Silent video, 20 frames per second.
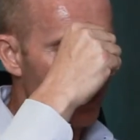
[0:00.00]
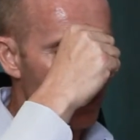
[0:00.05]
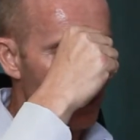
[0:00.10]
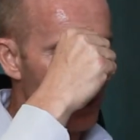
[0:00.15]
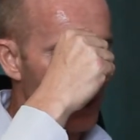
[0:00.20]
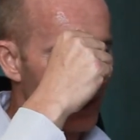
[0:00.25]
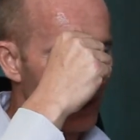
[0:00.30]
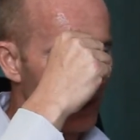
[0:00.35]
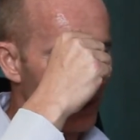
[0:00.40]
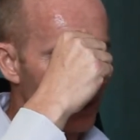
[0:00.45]

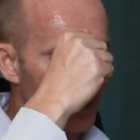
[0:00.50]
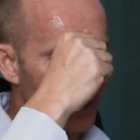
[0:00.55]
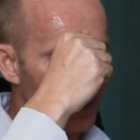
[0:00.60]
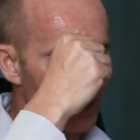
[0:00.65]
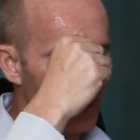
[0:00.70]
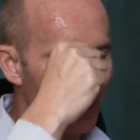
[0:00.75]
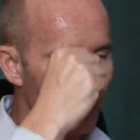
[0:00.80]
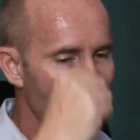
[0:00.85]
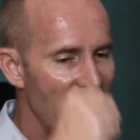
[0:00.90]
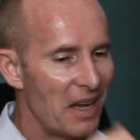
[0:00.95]
one girl,
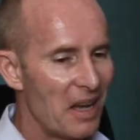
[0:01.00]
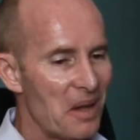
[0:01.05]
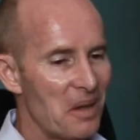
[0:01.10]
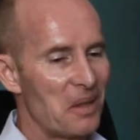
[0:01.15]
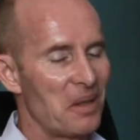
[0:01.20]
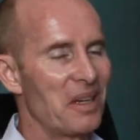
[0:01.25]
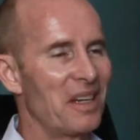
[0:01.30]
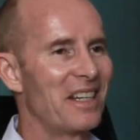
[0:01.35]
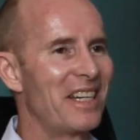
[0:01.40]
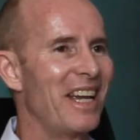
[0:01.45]

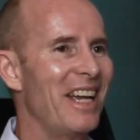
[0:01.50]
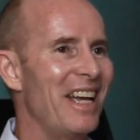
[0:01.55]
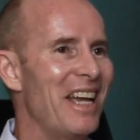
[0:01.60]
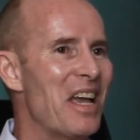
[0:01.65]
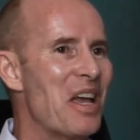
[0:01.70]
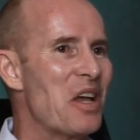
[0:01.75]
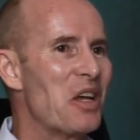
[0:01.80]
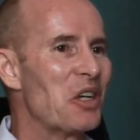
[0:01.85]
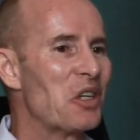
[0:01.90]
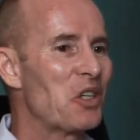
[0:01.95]

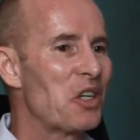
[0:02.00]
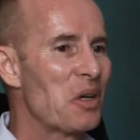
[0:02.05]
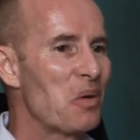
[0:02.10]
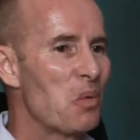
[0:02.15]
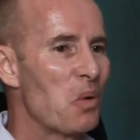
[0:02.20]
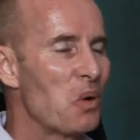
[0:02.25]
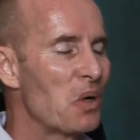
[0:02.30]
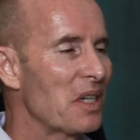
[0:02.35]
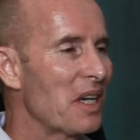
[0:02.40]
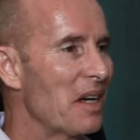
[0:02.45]
she
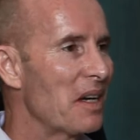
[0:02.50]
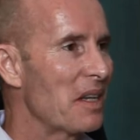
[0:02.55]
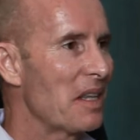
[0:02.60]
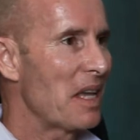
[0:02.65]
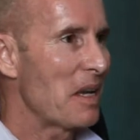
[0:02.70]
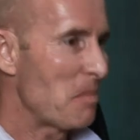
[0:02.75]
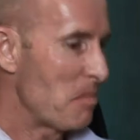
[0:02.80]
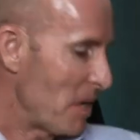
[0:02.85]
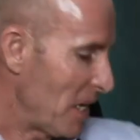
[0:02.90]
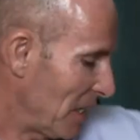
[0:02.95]
walked out of
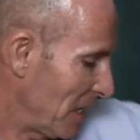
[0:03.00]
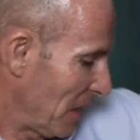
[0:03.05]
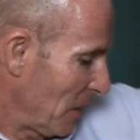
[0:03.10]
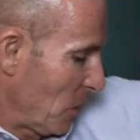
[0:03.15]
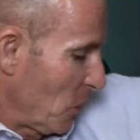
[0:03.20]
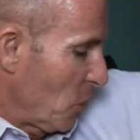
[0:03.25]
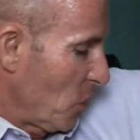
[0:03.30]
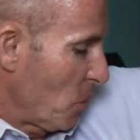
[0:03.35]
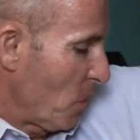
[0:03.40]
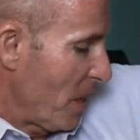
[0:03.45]
that meeting, the
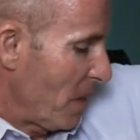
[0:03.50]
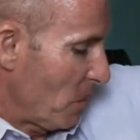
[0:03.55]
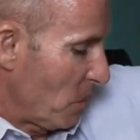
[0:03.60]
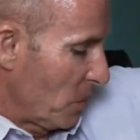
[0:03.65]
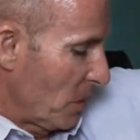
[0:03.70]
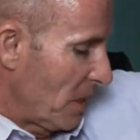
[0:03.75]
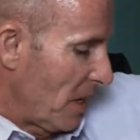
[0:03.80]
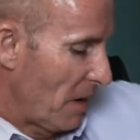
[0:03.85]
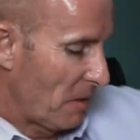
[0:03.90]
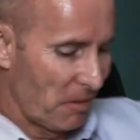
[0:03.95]
sweat
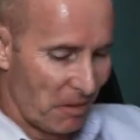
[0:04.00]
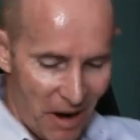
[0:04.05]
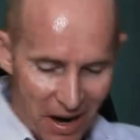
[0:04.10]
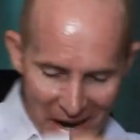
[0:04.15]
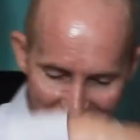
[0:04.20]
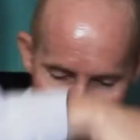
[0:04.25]
was like, right,